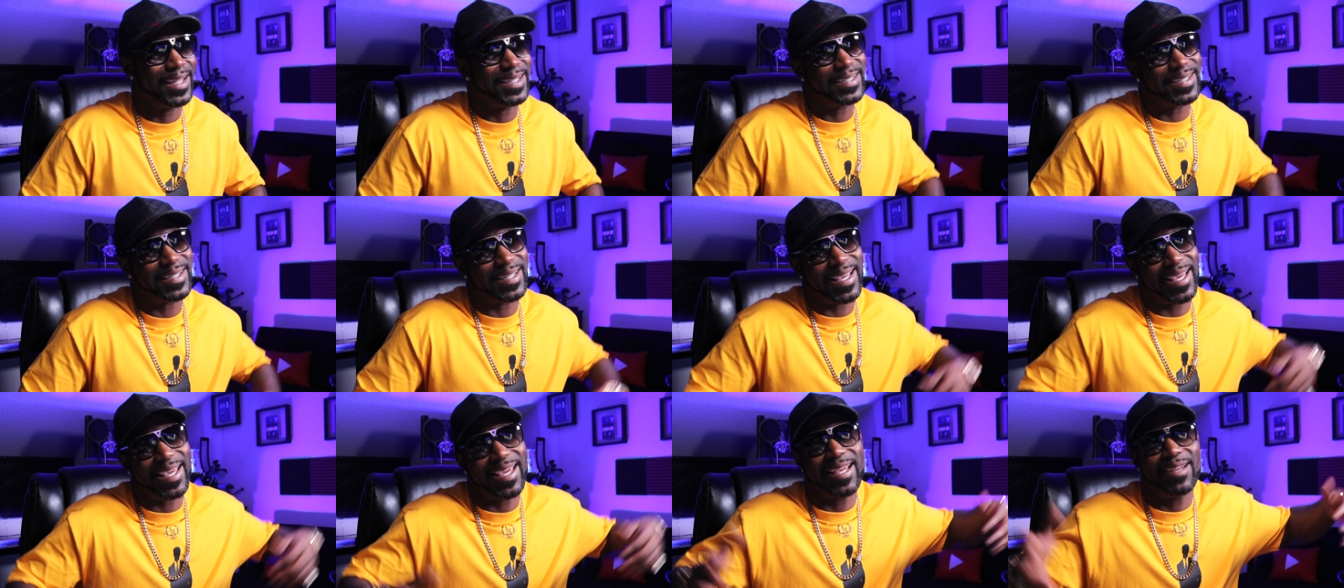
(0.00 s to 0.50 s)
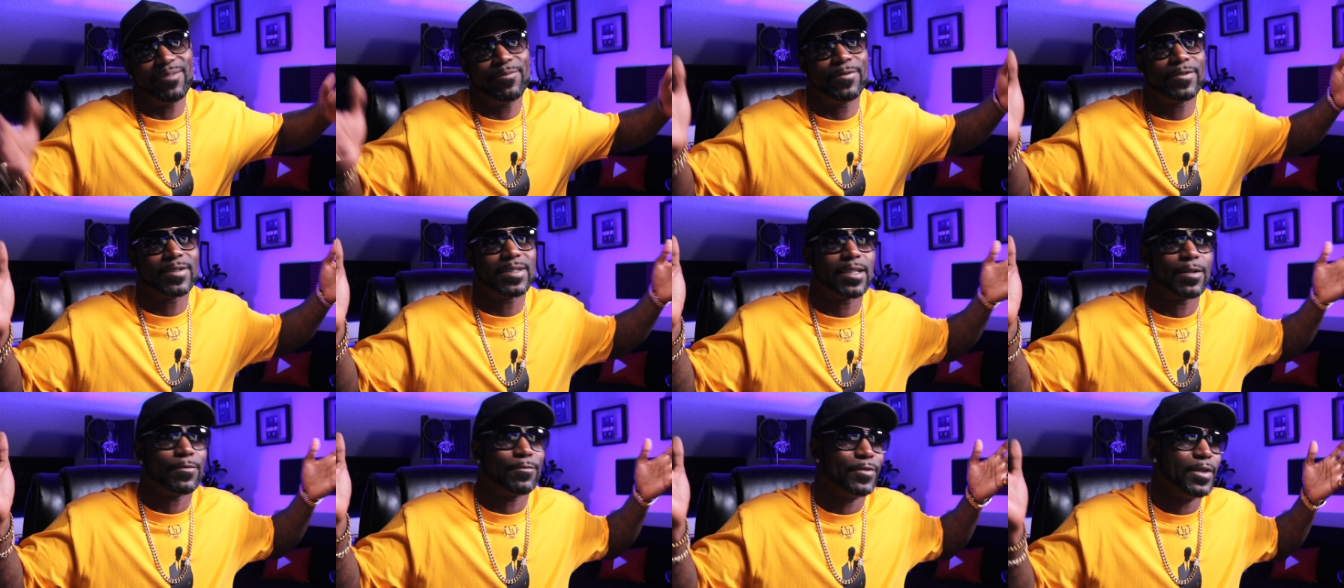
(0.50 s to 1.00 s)
say for
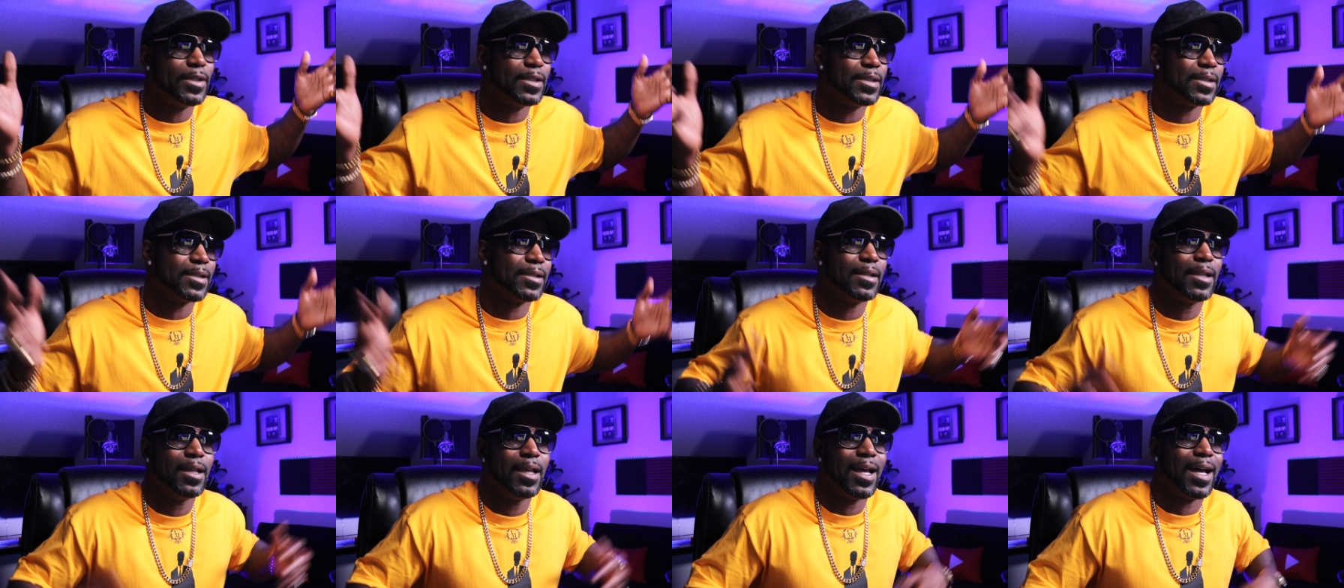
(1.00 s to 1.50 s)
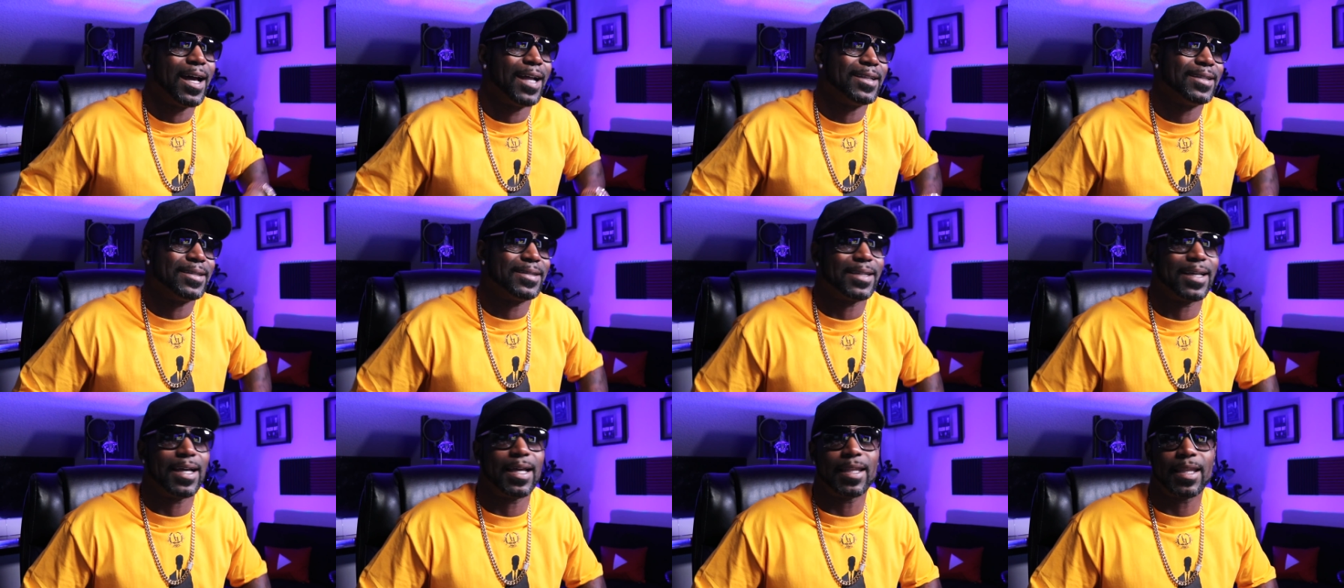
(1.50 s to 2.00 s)
some reason I
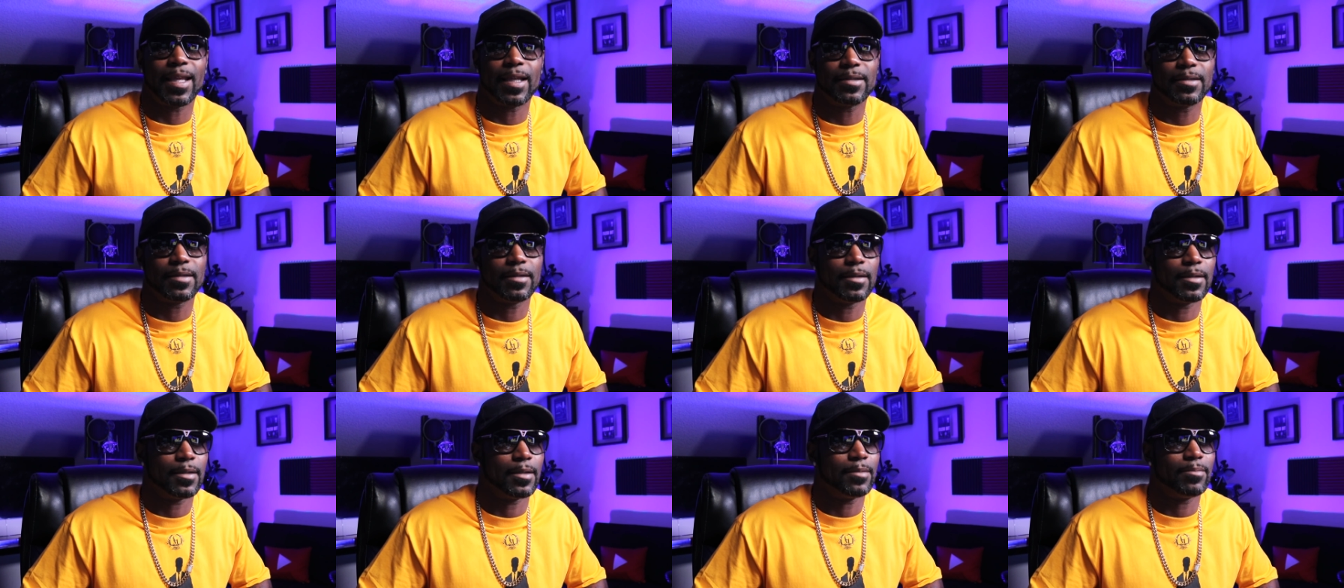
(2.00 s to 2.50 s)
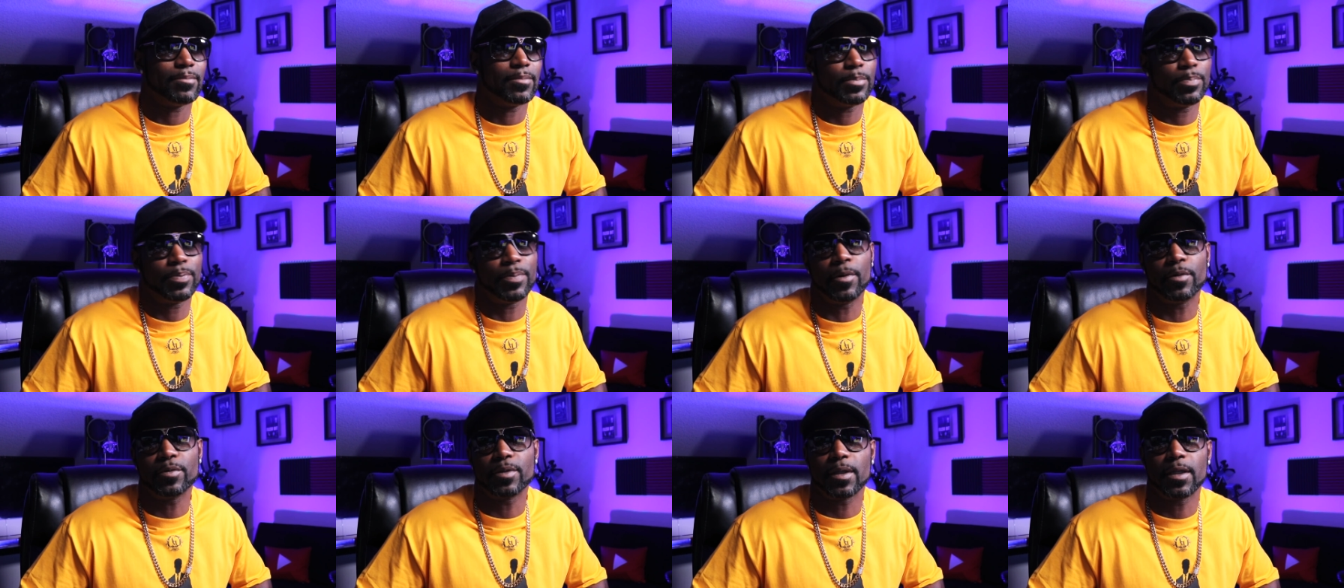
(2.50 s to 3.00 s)
decide not to
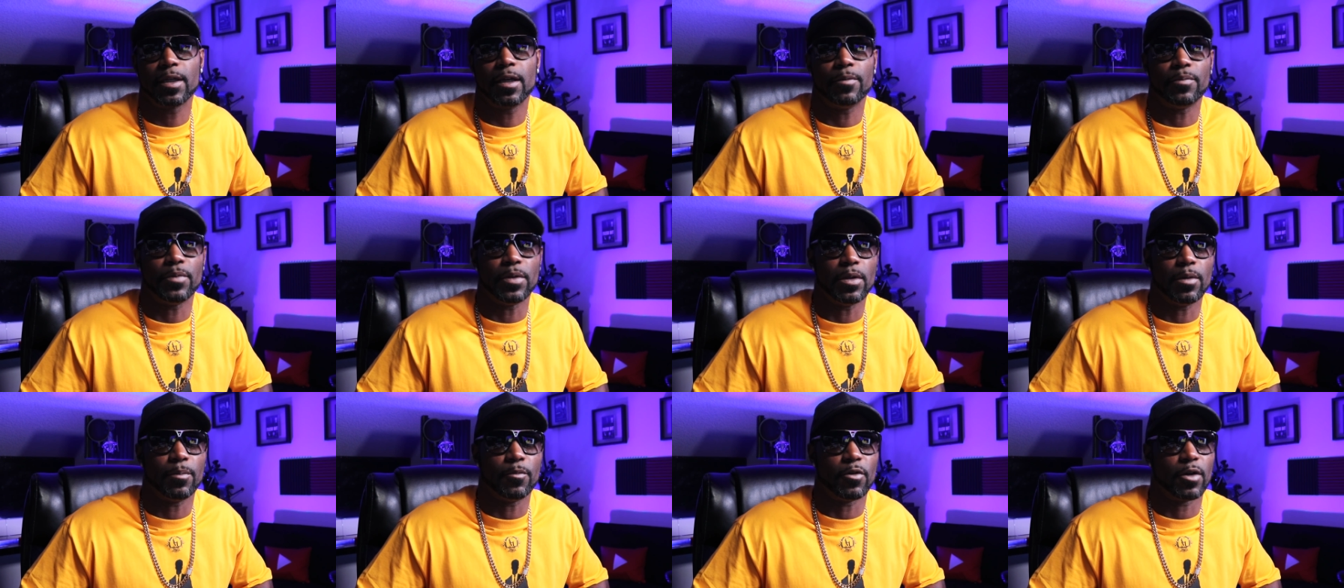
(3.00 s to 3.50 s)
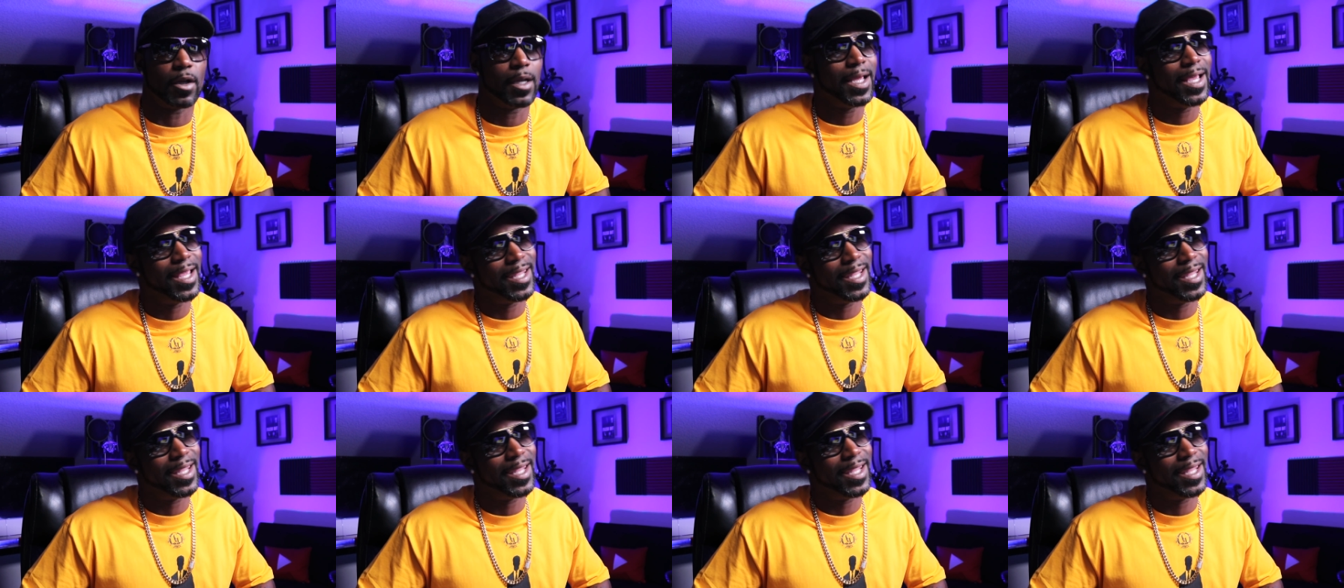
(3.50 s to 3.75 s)
promote the company no more.